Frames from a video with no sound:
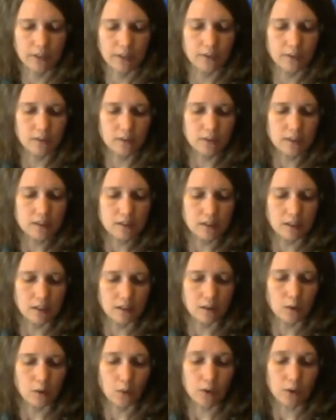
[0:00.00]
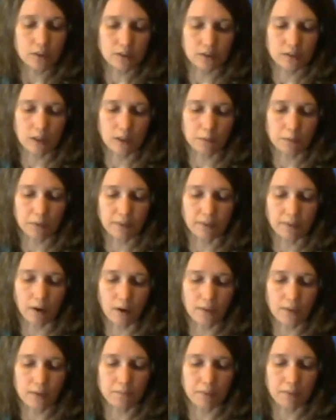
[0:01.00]
Their listing according to the number of
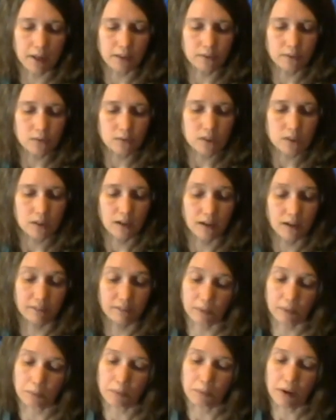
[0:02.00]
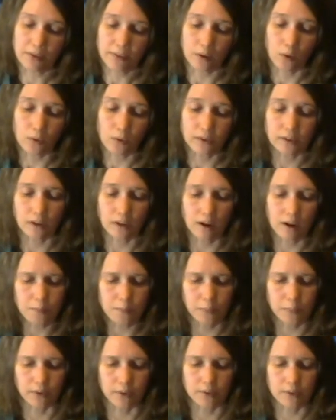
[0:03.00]
all the males from a month old and
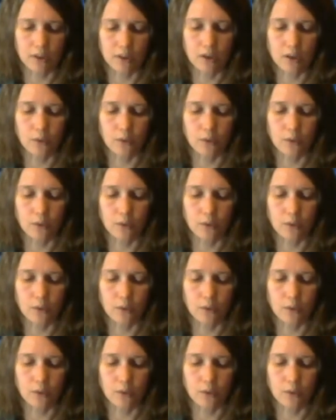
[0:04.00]
upward